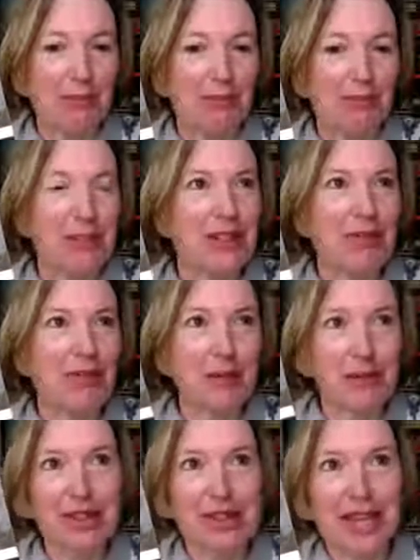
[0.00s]

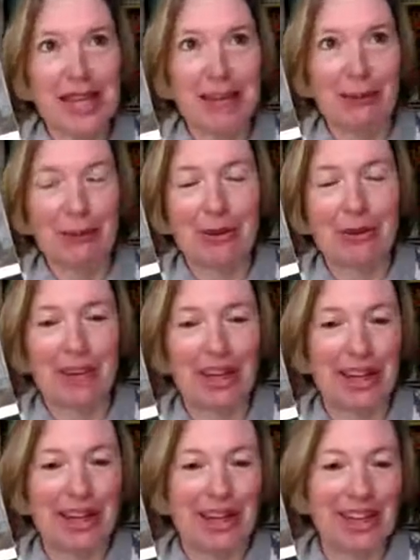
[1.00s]
riverscapes
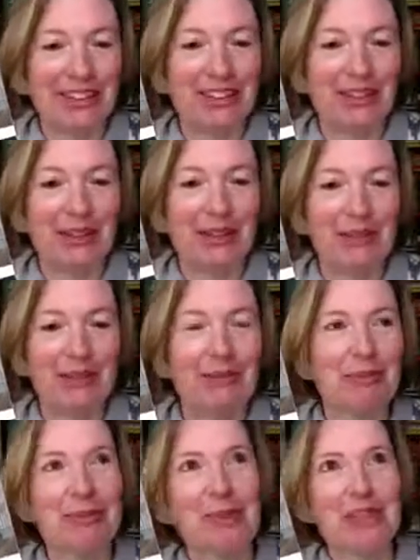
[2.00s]
and
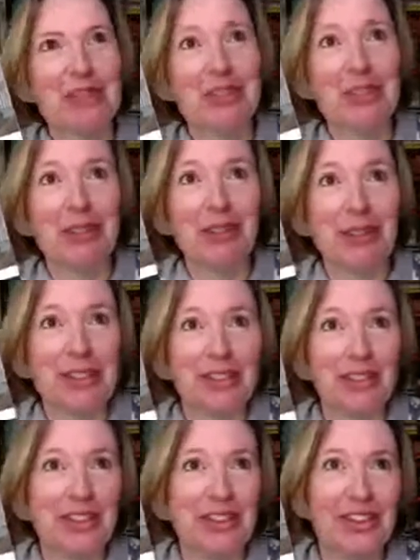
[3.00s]

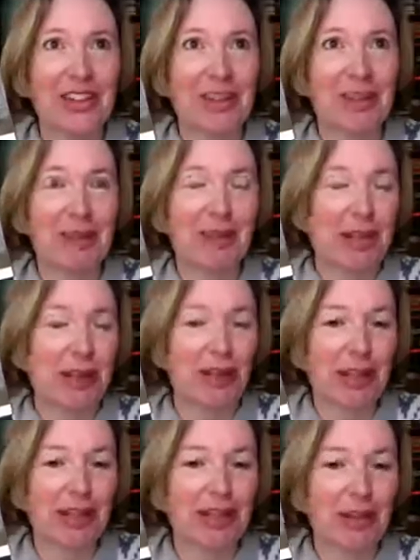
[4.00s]
mysterious
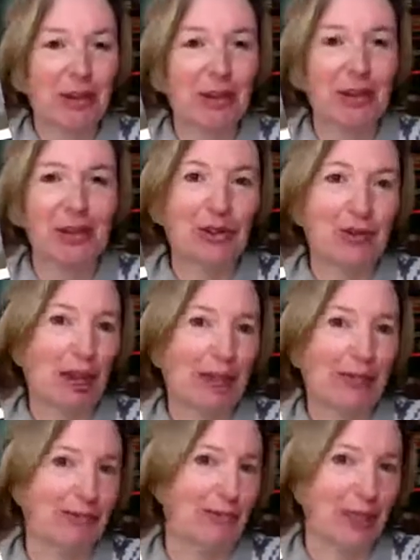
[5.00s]
benefactor, all sorts of
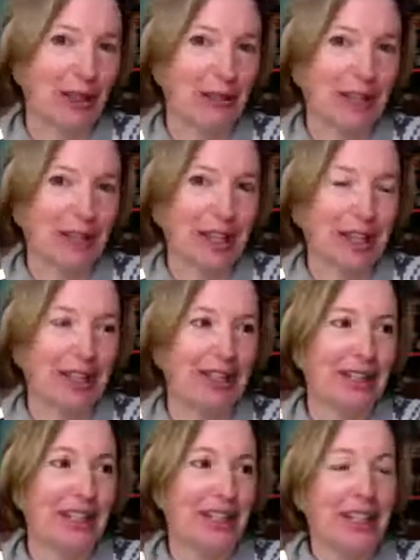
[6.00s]
great stuff in there.
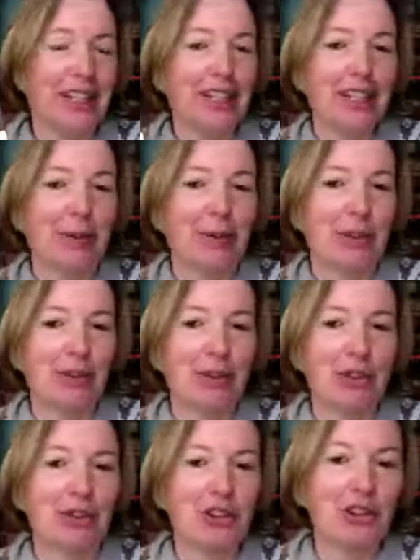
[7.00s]
And then we've
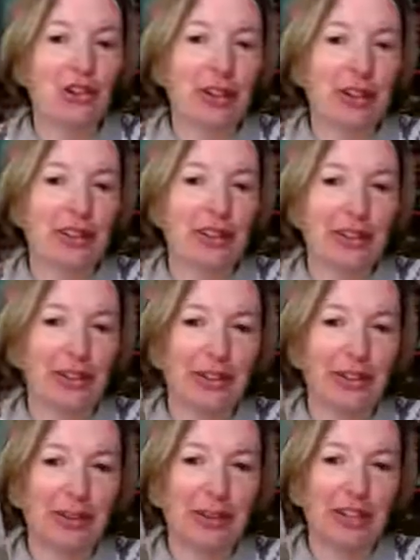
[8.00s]
got the Shrek
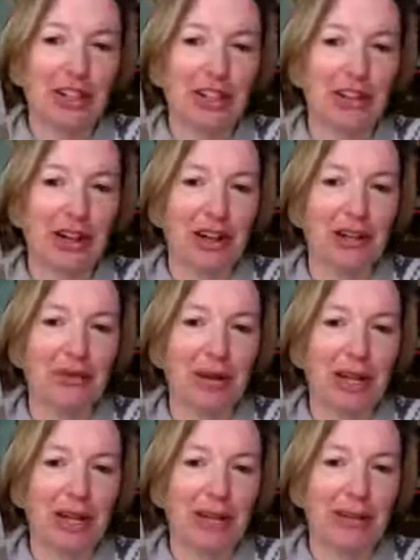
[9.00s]
series, which in its own
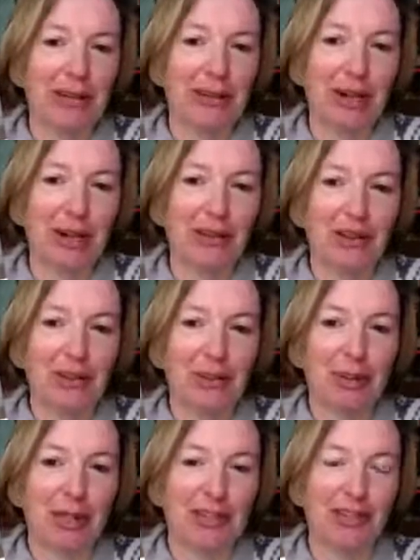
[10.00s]
way is a
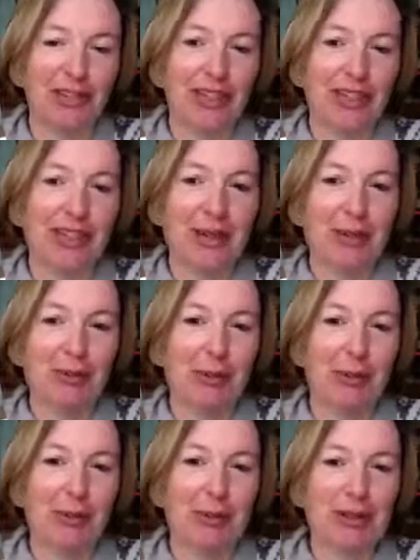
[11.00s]
masterpiece,
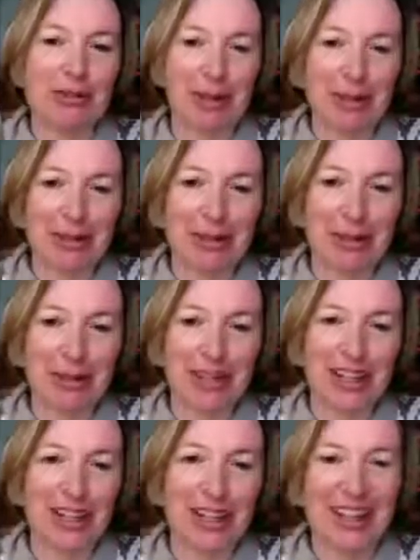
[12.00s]
probably written by
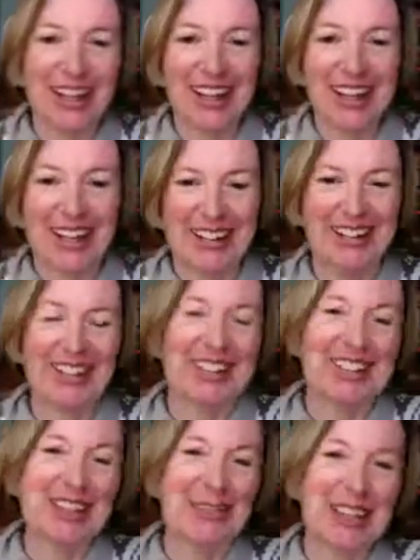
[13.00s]
committee
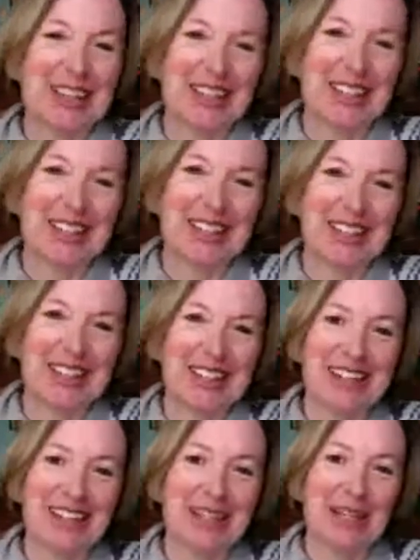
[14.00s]
in the way these things
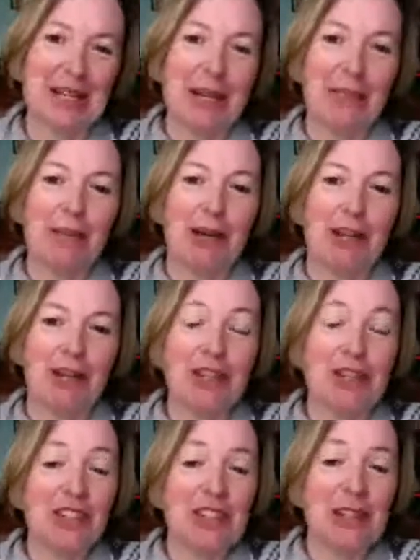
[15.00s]
get done, but
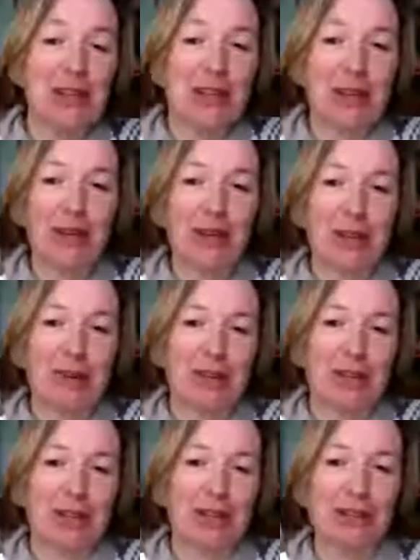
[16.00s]
continues every
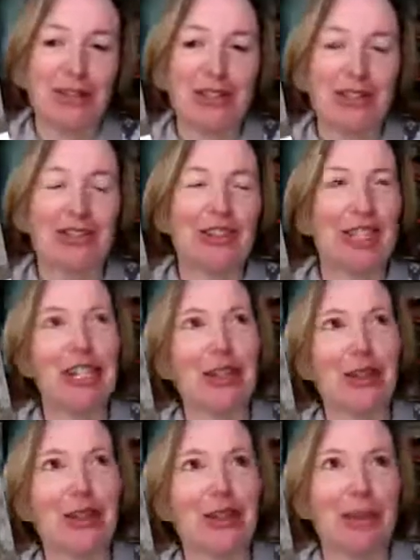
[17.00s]
episode,
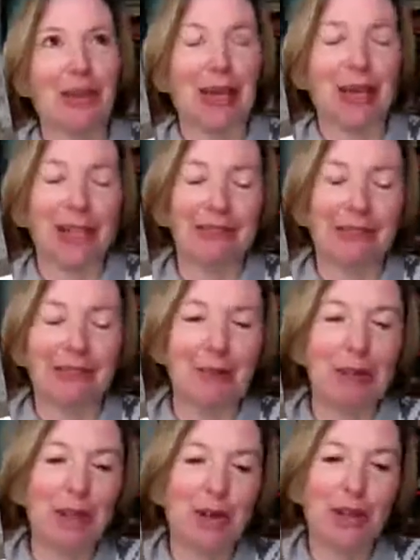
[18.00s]
continues to be
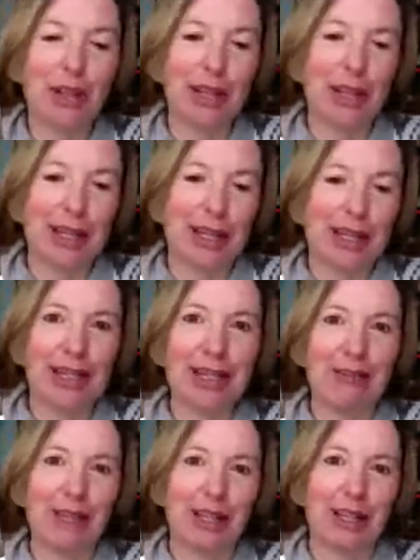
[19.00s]
amusing and
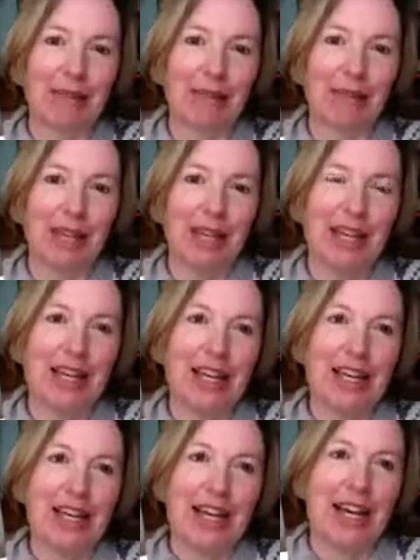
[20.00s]
clever.
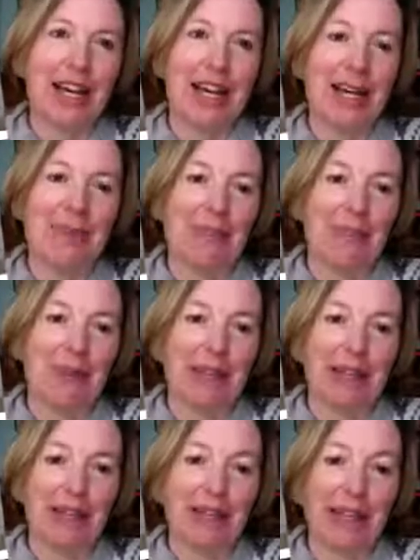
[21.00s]

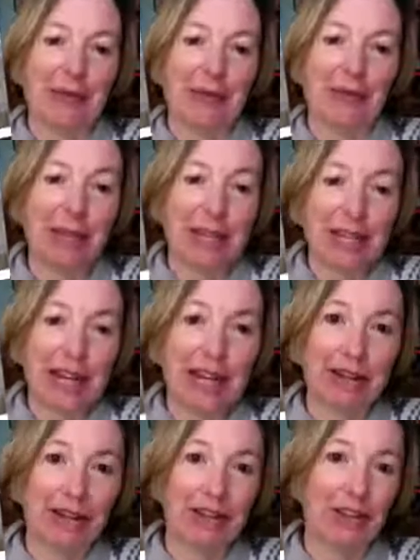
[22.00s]
They have great
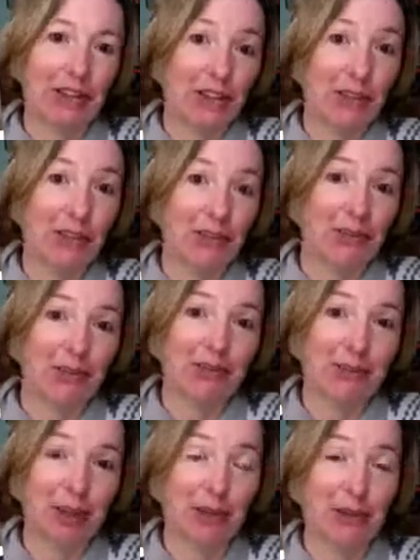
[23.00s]
characters.
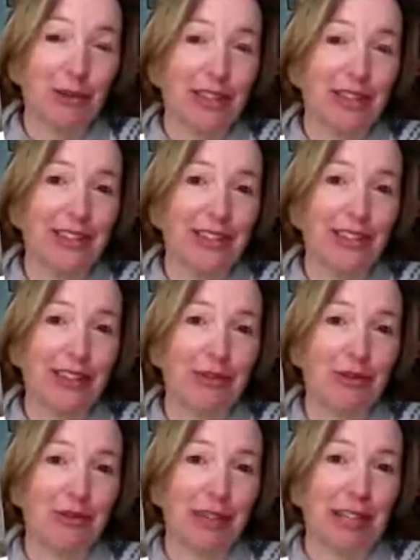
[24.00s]
Both of these
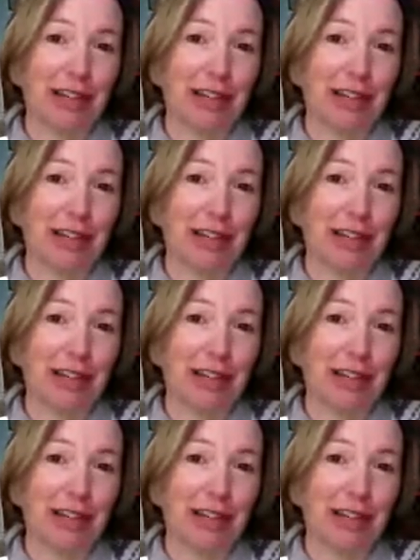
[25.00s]
have great